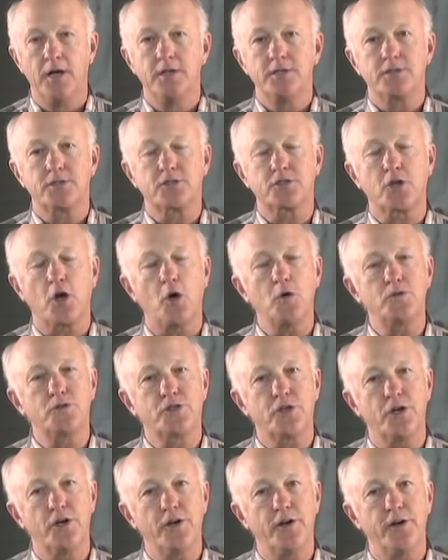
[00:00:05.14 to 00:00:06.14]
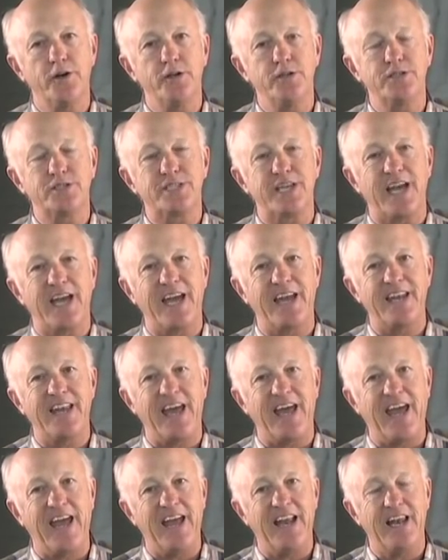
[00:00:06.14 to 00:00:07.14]
sojourners and
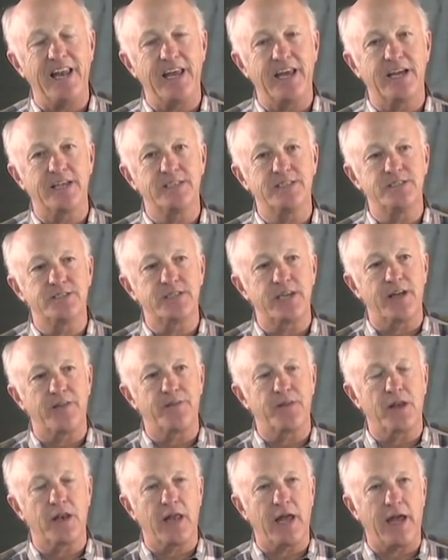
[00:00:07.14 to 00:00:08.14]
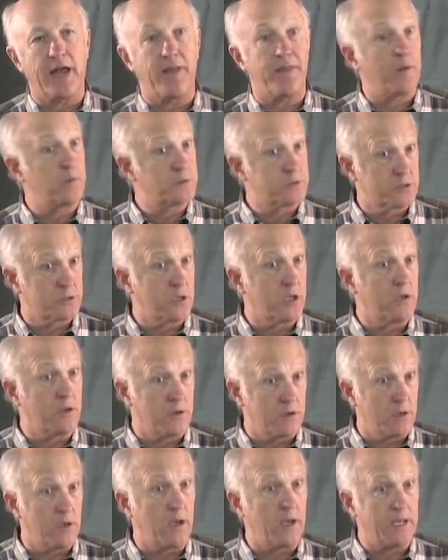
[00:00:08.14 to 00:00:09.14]
aliens in the land. There was
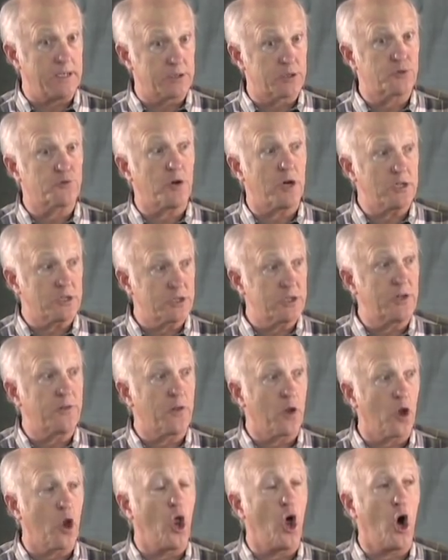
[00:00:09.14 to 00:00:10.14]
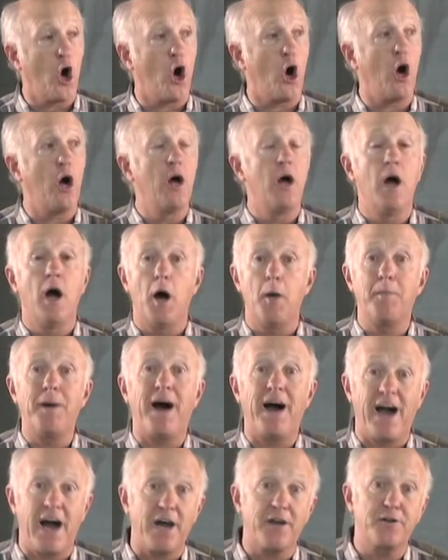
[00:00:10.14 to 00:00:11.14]
instruction in the law
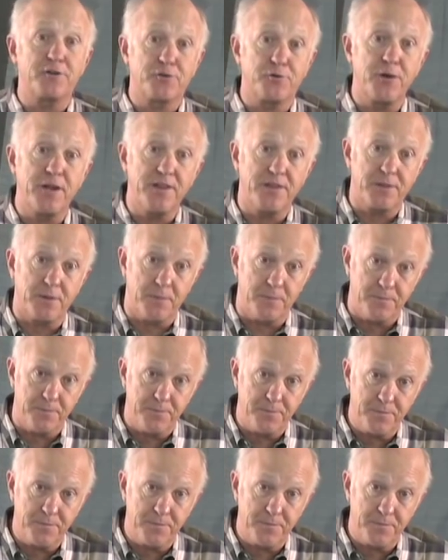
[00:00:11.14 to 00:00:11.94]
about how to treat them.